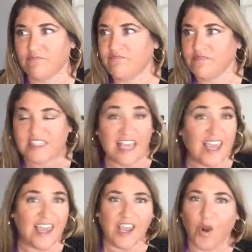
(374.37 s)

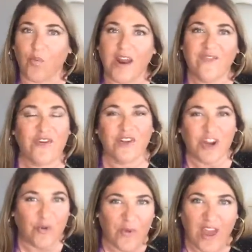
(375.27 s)
skiing or whatever,
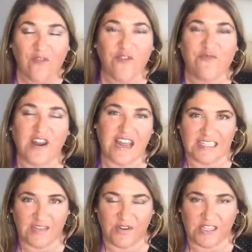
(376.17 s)
whatever fun
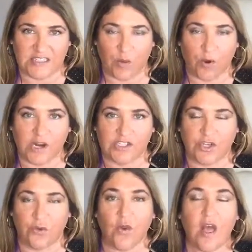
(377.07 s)
activities that we're going to
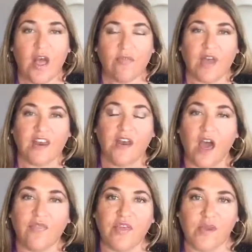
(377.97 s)
do, that
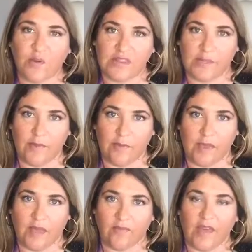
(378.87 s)
nothing would limit
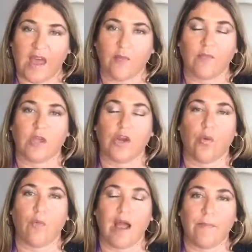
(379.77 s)
me, that,
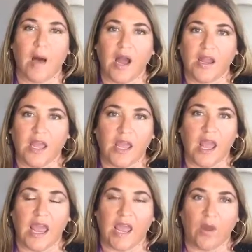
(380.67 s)
my body
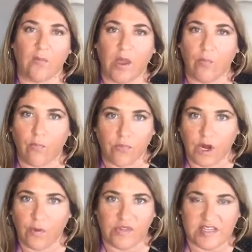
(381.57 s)
and my,
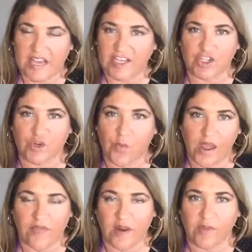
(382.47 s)
this extra
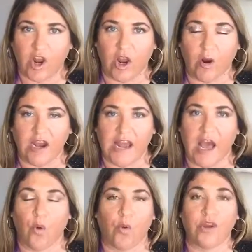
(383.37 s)
weight that I'm carrying right
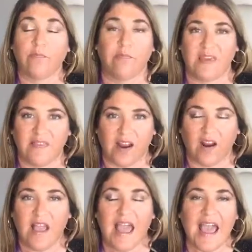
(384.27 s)
now wouldn't be
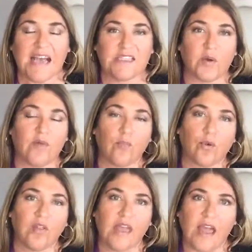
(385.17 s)
there. And so I
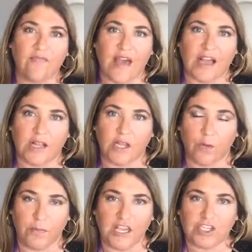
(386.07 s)
really have that
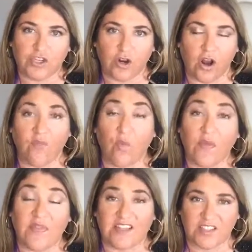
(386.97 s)
clear picture of
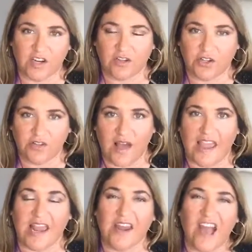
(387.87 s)
what that's going to look
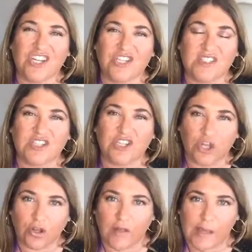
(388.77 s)
like, and not just
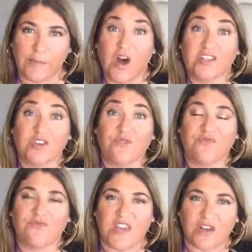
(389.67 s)
look like, but also
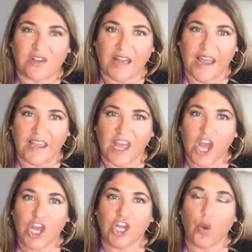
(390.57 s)
feel like,
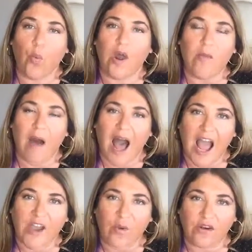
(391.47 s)
what am
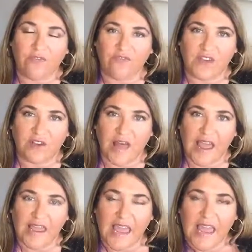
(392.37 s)
I going to feel
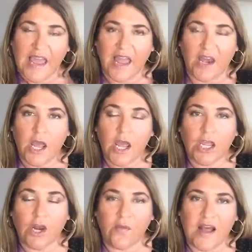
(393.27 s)
like? And,
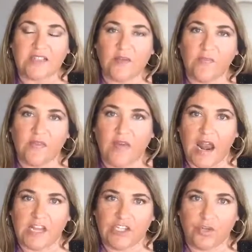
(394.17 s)
that's something
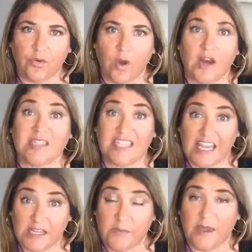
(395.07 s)
that I do on a
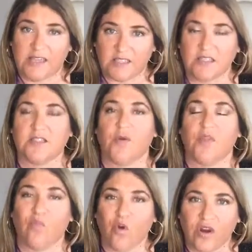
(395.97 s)
daily basis. So
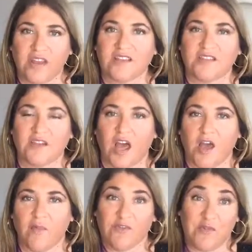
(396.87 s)
in the mornings,
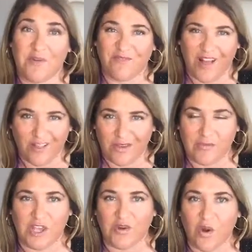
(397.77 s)
if you've been following
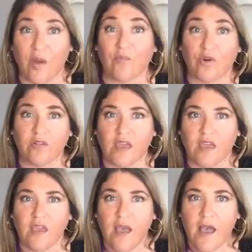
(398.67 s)
me, I'm really